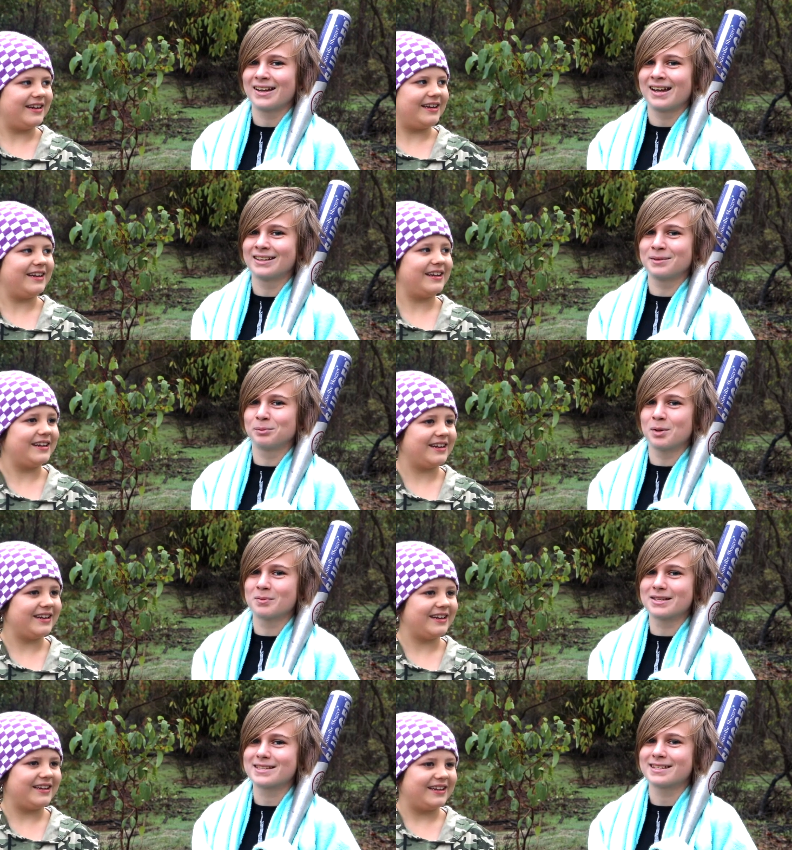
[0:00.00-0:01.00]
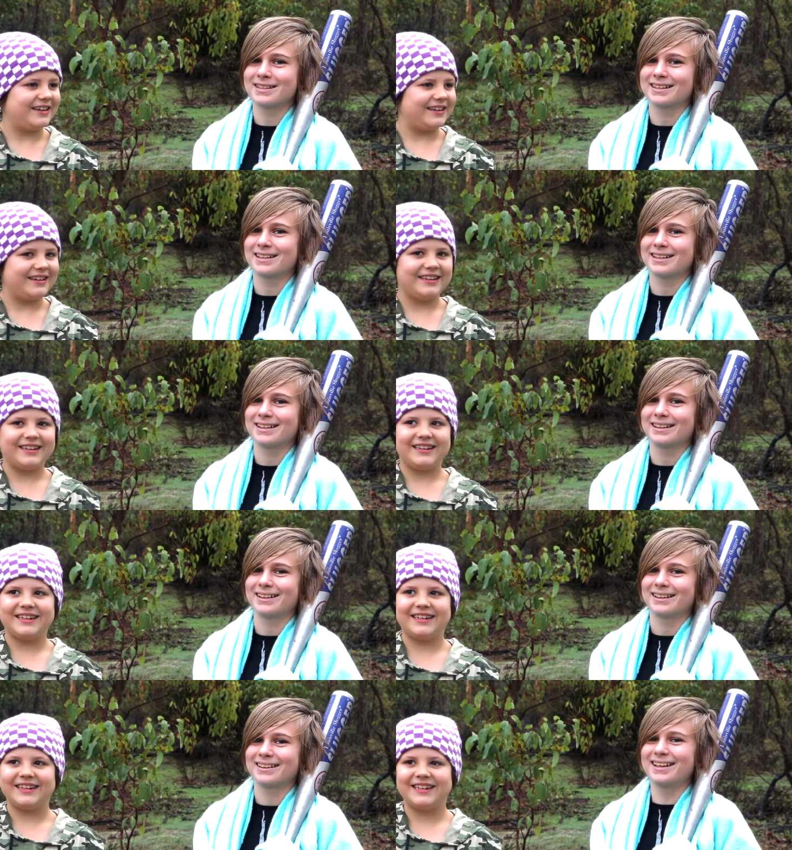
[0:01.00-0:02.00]
Speaker 1: And the bloopers.
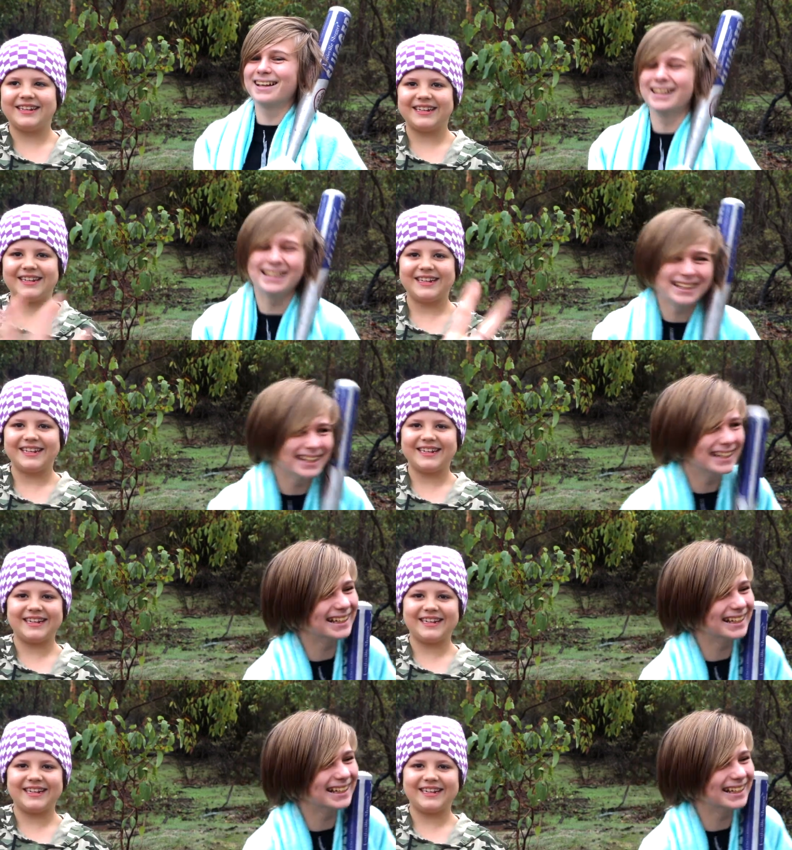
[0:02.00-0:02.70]
That'll